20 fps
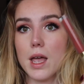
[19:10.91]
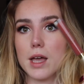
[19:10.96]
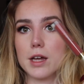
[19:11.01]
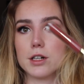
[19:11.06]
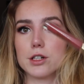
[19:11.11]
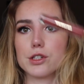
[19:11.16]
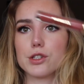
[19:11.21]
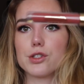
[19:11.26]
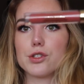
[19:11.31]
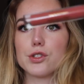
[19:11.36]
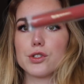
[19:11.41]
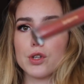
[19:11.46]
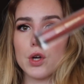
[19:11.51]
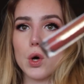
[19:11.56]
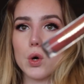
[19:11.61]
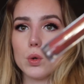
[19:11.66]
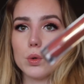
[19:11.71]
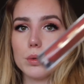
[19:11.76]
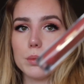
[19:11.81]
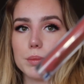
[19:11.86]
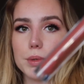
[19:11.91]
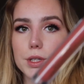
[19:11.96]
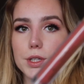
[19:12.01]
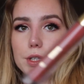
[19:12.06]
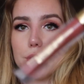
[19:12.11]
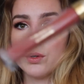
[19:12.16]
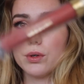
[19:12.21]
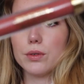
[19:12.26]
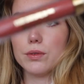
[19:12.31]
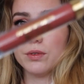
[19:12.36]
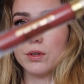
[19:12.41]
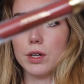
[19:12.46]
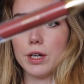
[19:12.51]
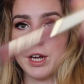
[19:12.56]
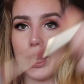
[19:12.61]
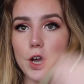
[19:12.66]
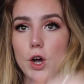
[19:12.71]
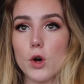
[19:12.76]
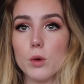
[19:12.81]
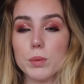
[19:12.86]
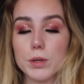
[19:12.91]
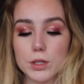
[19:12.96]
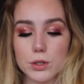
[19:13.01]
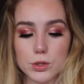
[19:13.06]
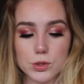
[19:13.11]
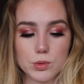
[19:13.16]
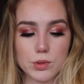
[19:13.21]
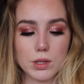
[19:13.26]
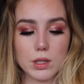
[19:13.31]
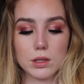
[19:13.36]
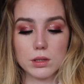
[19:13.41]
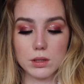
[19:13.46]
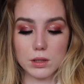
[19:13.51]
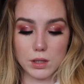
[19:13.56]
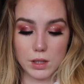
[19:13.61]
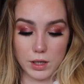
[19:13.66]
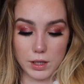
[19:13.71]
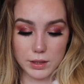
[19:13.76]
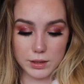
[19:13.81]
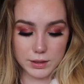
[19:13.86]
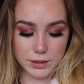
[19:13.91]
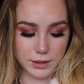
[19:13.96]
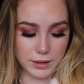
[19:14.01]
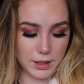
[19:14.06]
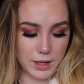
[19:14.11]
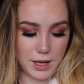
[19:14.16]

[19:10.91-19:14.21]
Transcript: and it's so beautiful, and I hope it goes with the look.